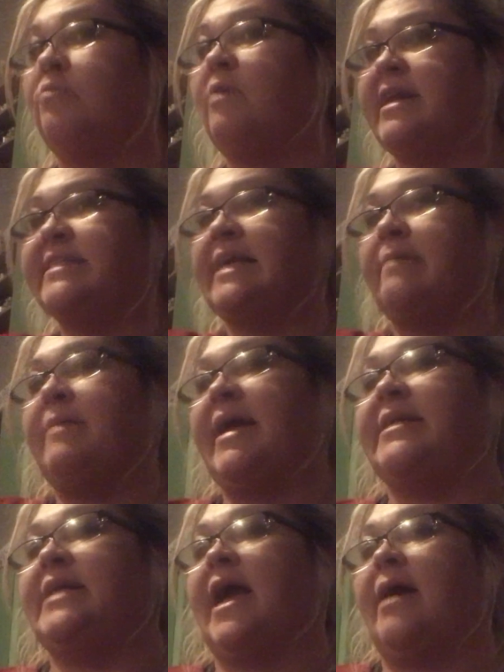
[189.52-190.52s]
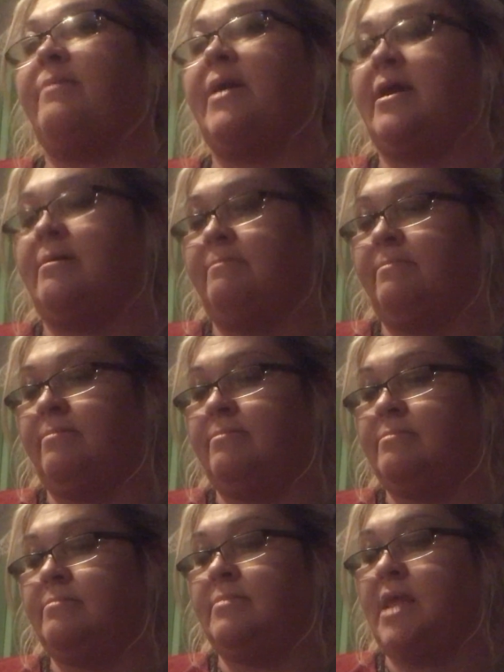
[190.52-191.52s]
What does it mean, Debbie?
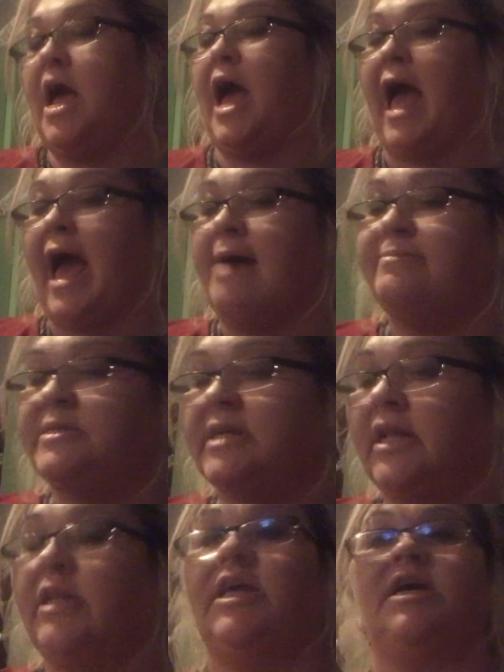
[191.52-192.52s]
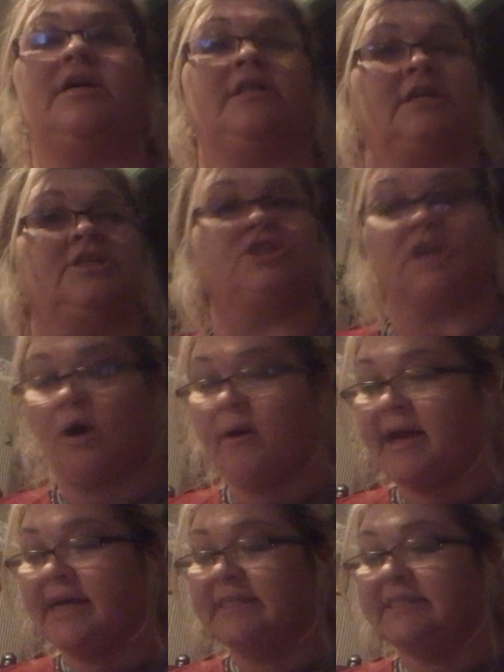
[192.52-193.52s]
Absolutely.
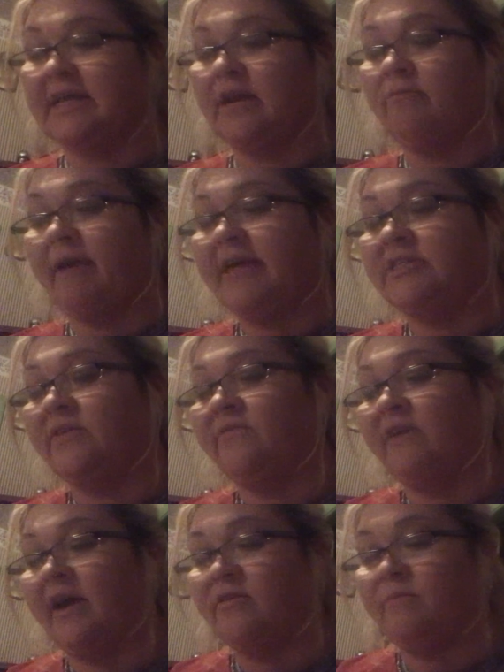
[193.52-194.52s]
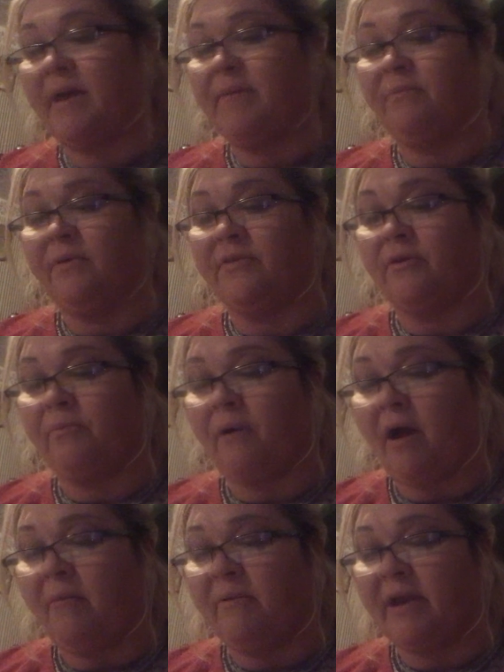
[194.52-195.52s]
Showing consideration for other people and their
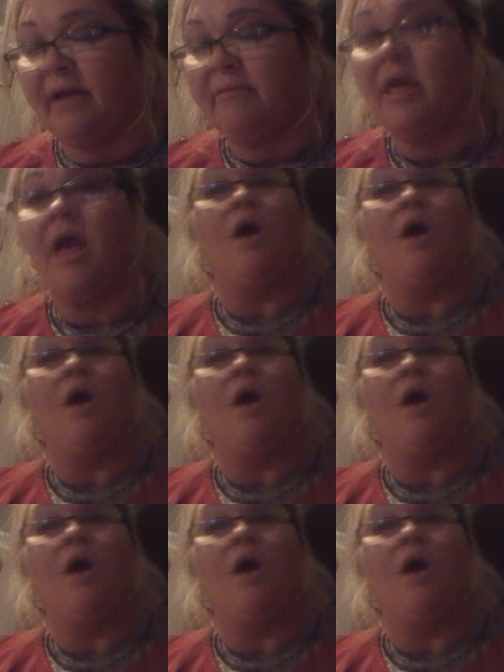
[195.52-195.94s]
property.